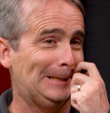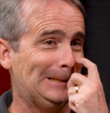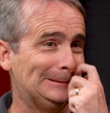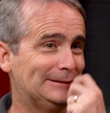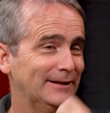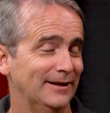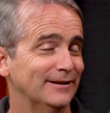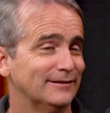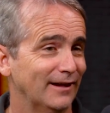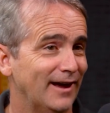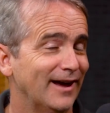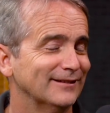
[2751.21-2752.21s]

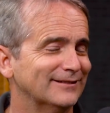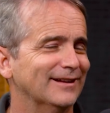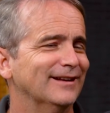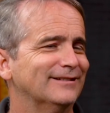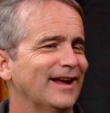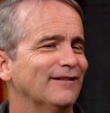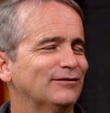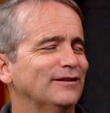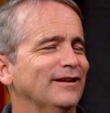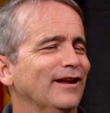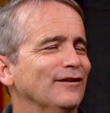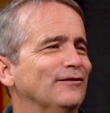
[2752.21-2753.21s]
is last. It is after
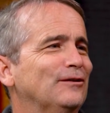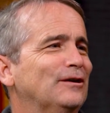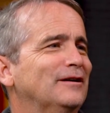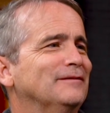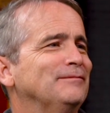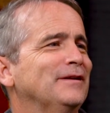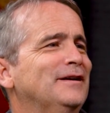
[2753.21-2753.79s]
the other 4.